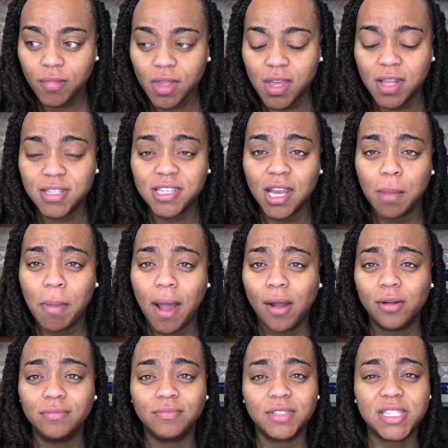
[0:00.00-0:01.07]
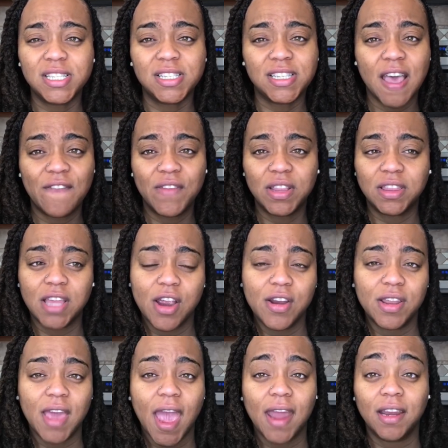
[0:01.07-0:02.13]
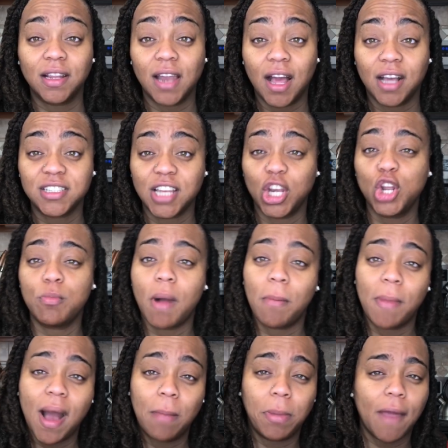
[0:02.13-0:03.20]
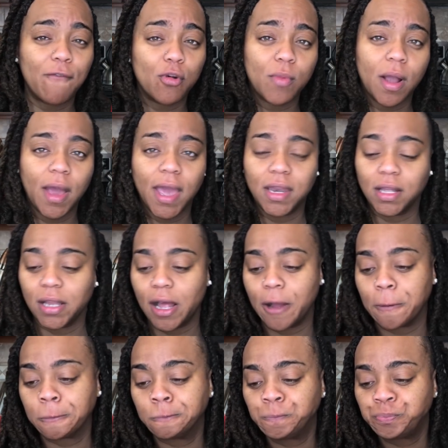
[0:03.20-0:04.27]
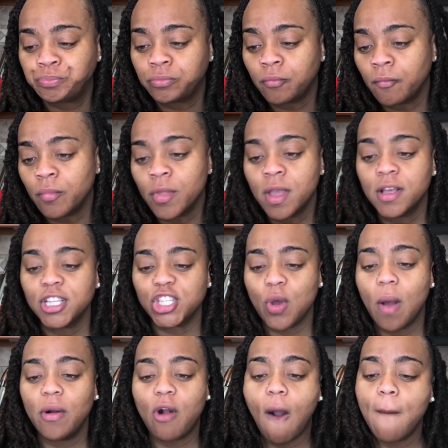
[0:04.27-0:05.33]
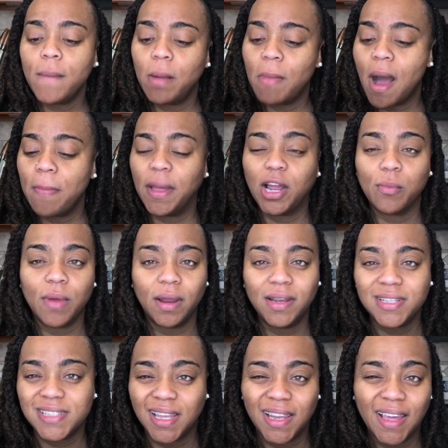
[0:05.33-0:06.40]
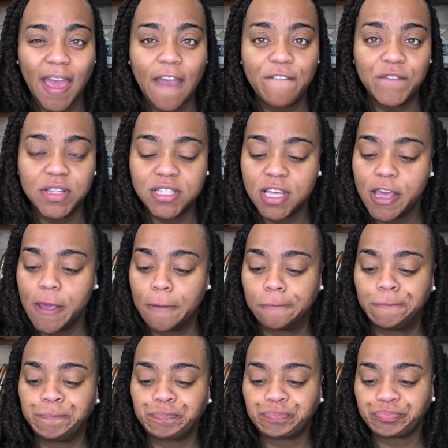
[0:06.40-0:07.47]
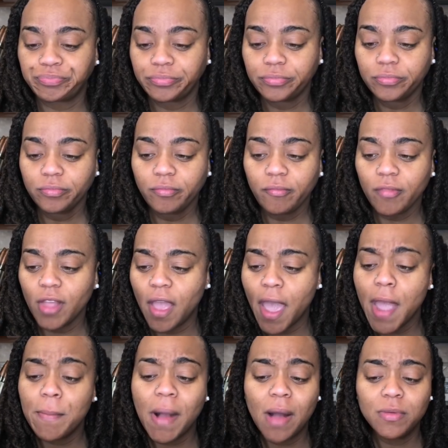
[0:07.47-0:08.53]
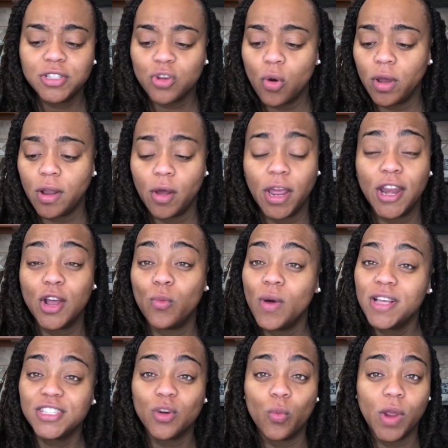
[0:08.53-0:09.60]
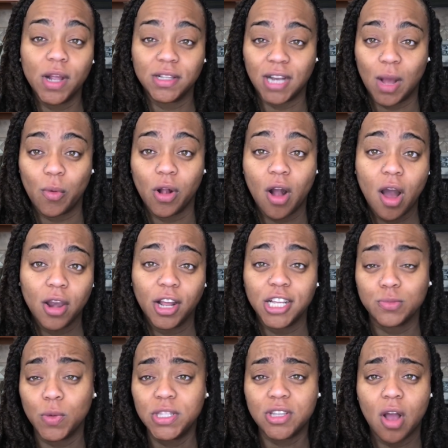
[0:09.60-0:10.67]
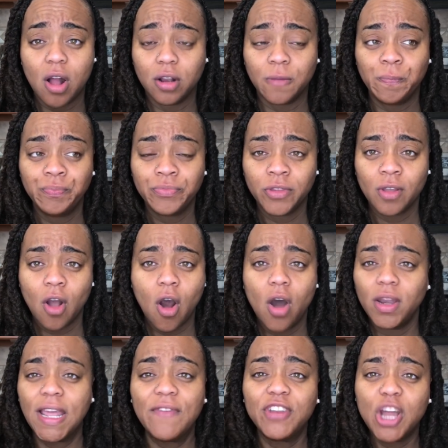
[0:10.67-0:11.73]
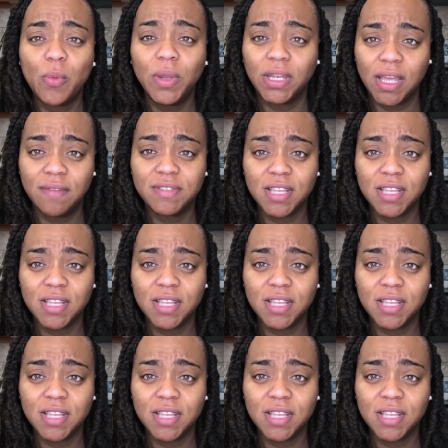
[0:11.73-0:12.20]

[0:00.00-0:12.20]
until about 7:30, 8 o'clock, because I knew my mom left around 8 o'clock. So I would call my mom like around, let's say like 8:15. Hey, Mom, what's going on? And it wasn't weird that I would call her, because we talked. Even though we lived